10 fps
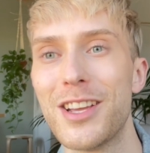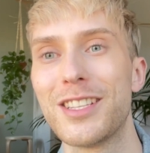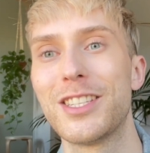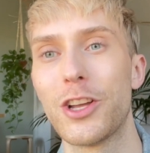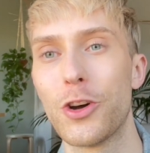
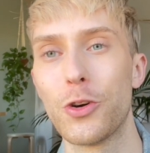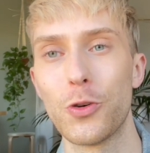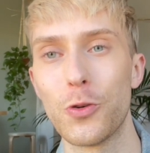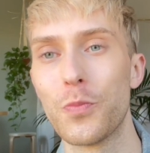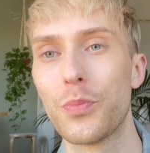
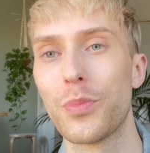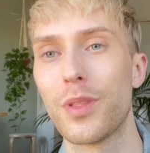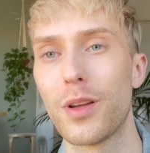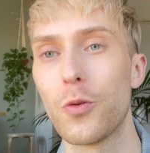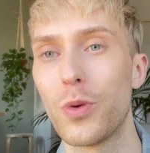so
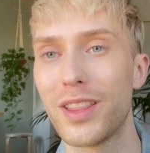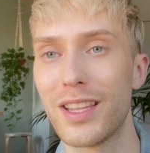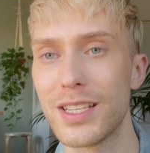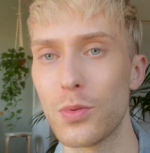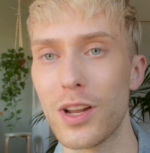with
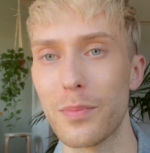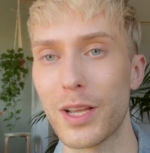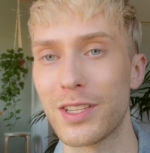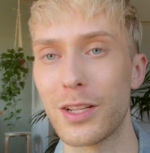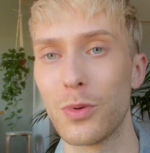this one
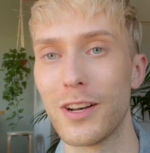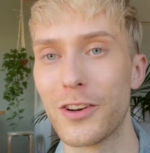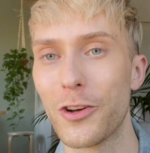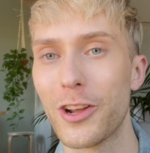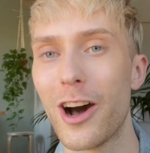because it will
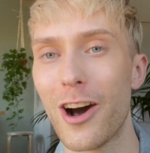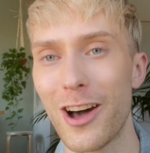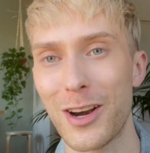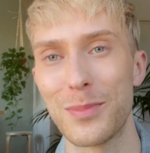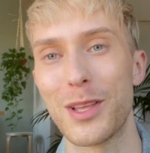not
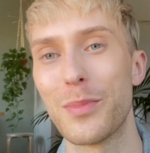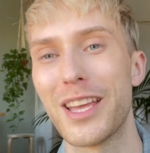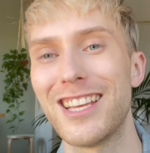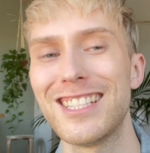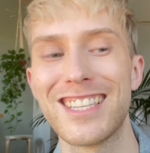harm the
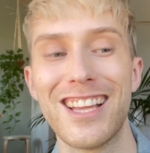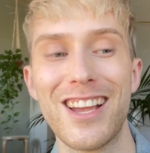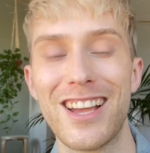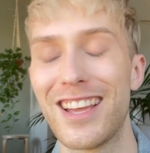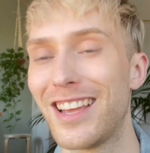base
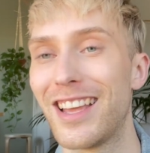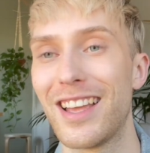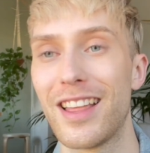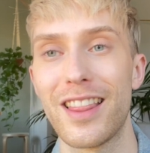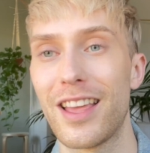
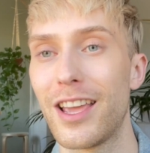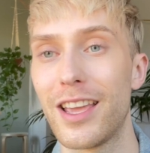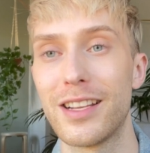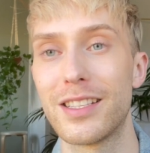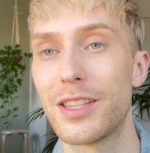
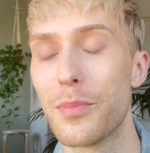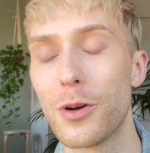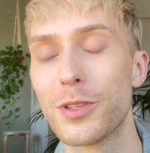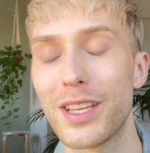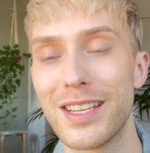it's the
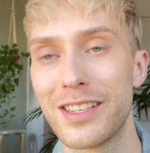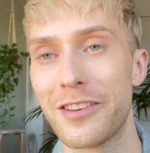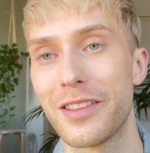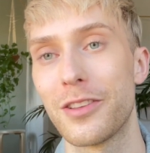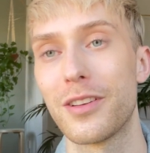most
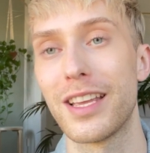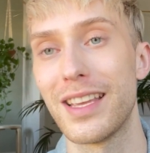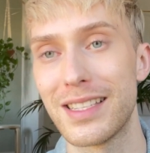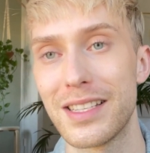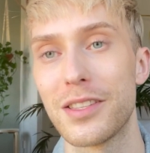easier, the
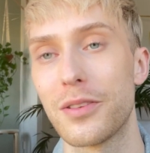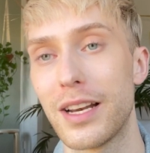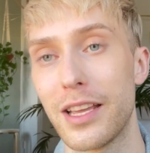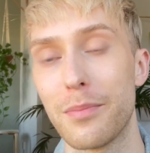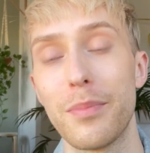easiest to
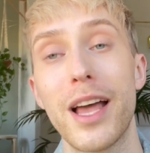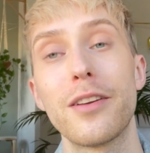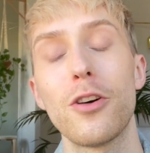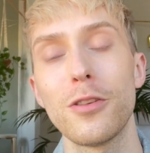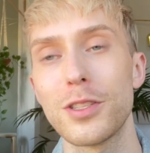clean.
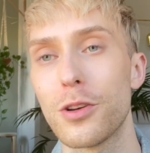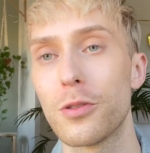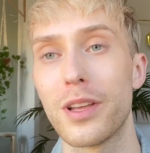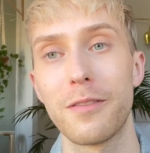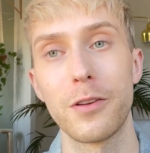And
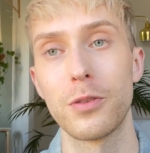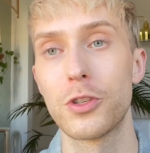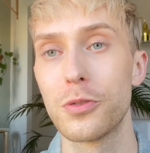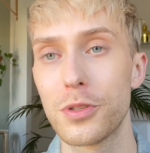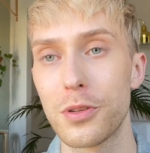also, if you
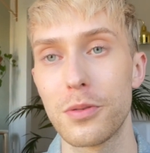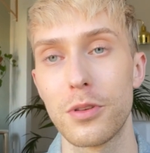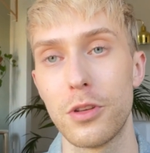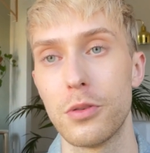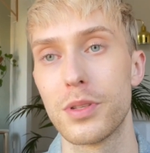choose to
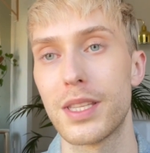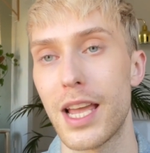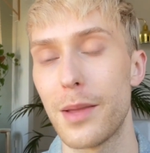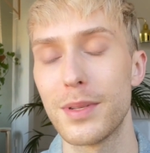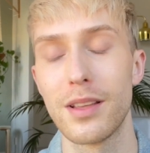use
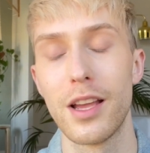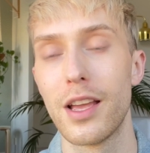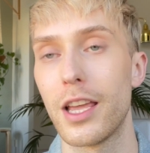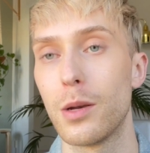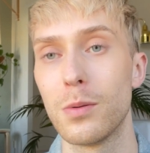tapes,
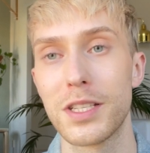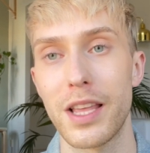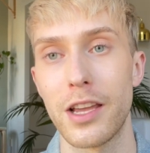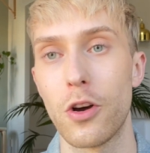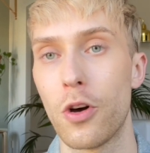it will
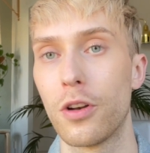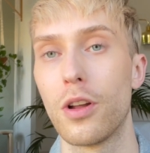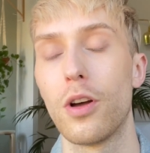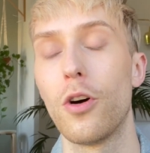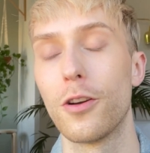stay on
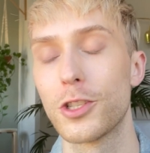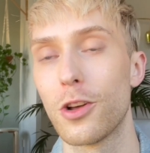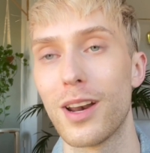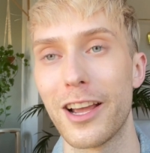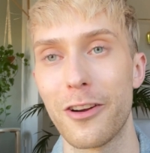also
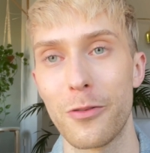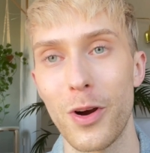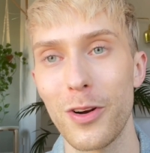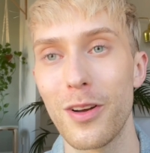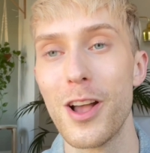like a
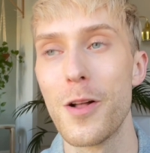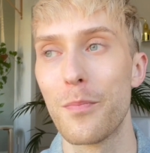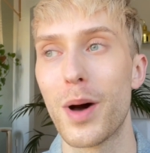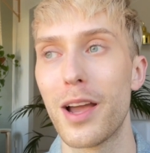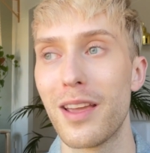rock.
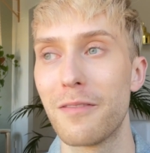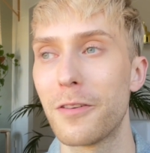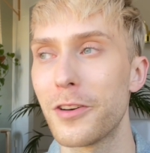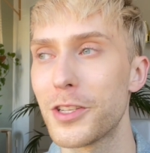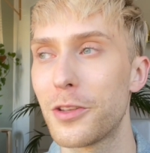My
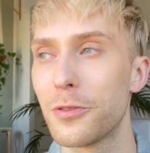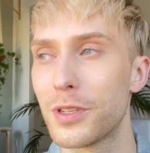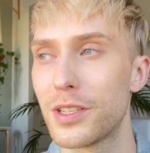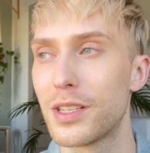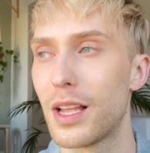first
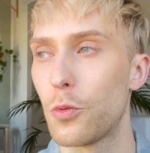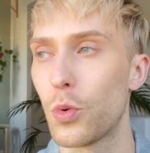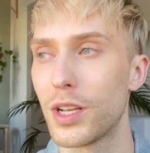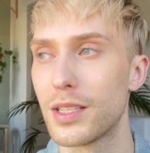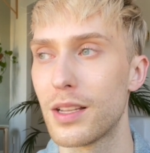usage
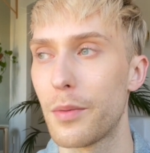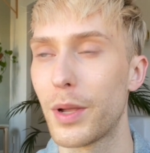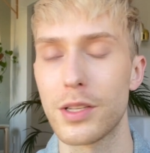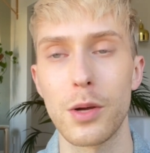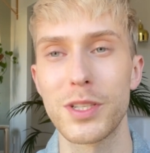was
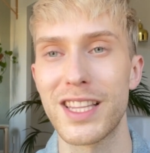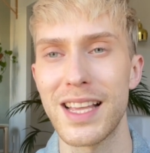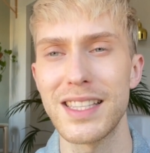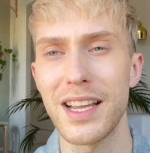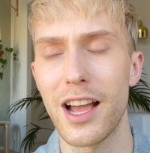because I was
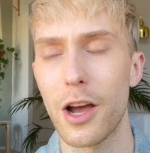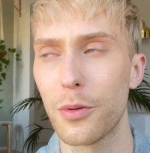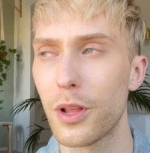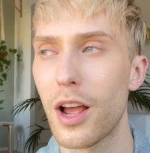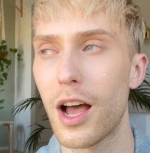testing
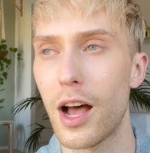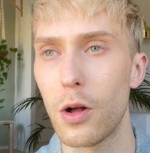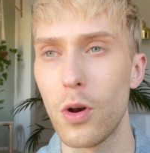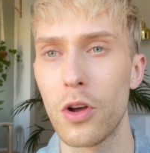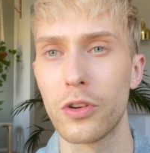out how
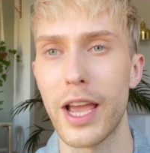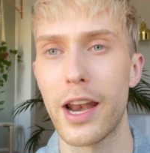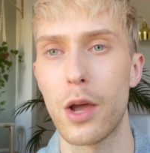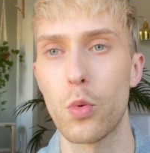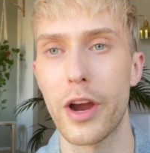long can
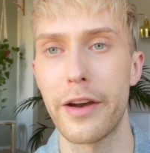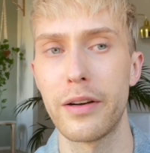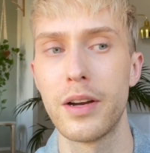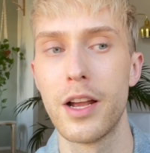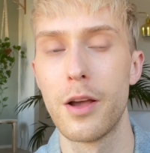I
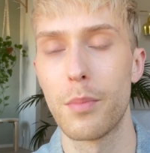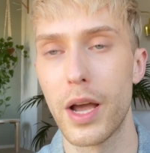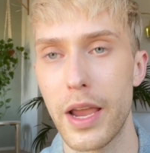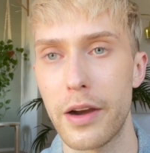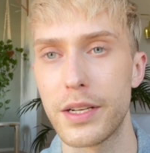wear
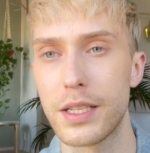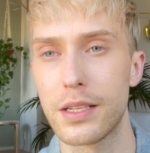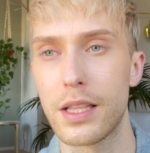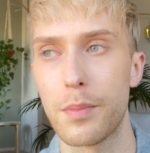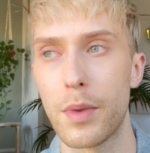my hair
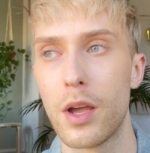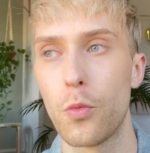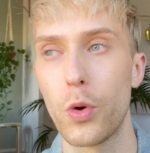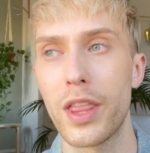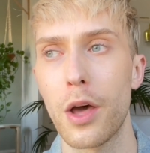system
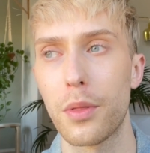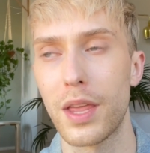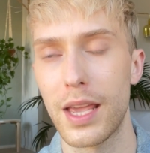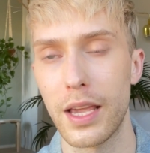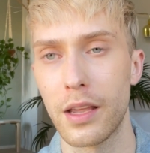without
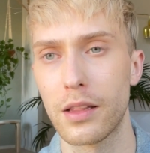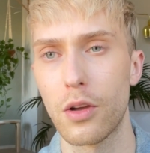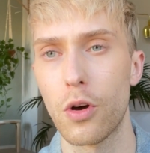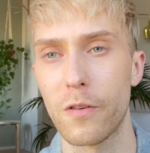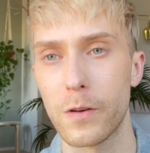taking it
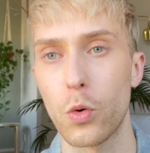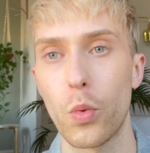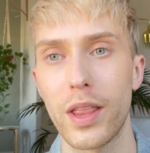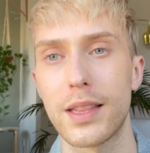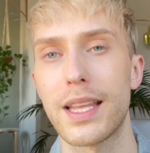off
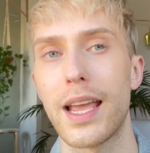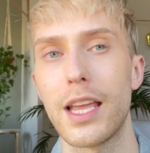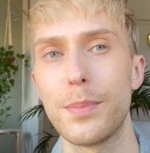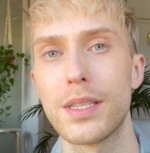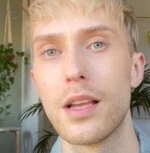with
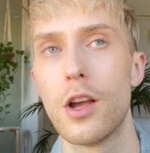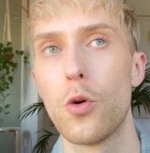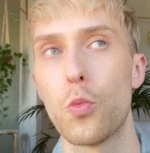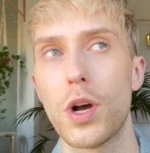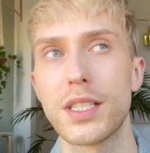tapes
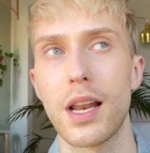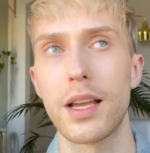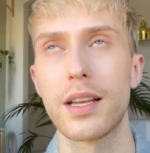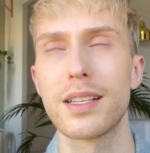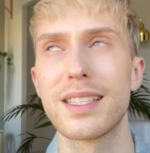was
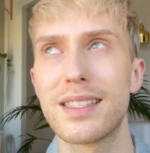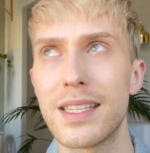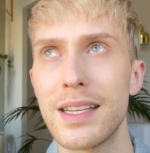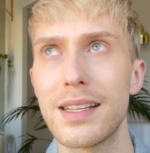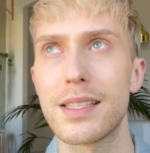like
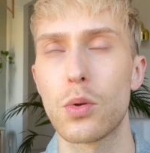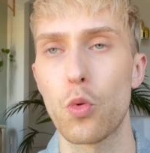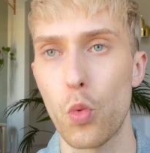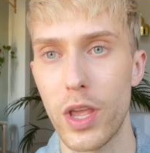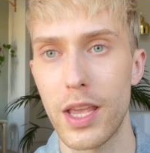six
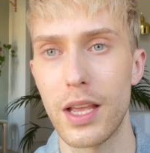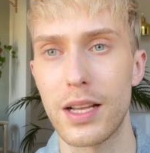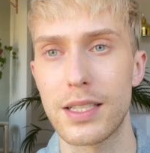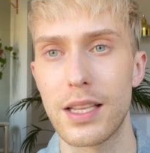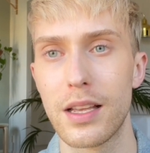
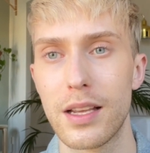weeks.